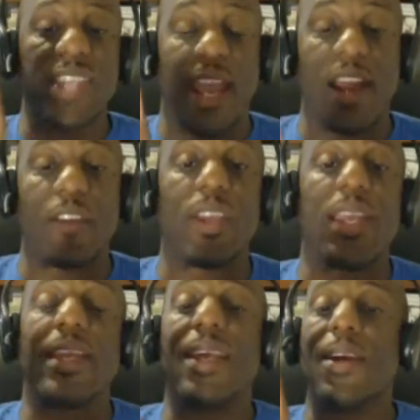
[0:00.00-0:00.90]

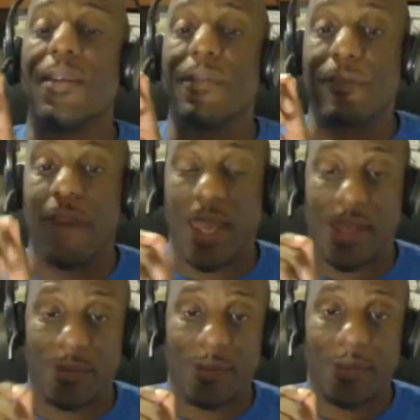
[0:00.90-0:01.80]
daring
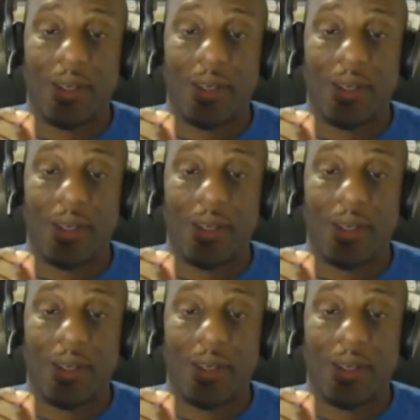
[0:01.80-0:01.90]
faith.